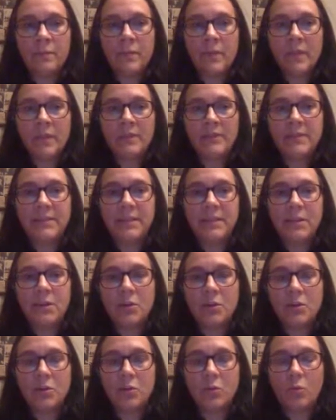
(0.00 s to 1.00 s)

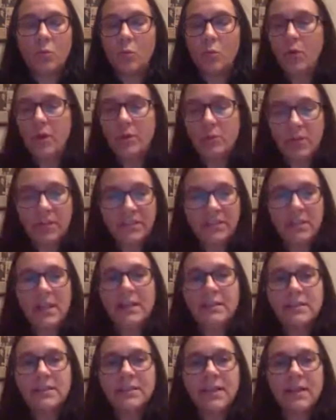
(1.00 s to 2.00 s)
So we
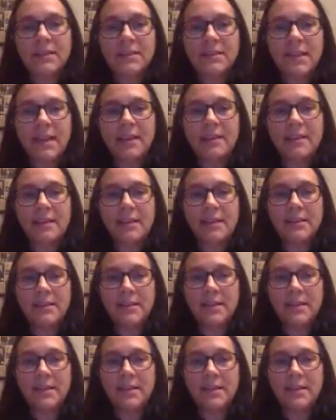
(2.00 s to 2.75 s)
select these case studies,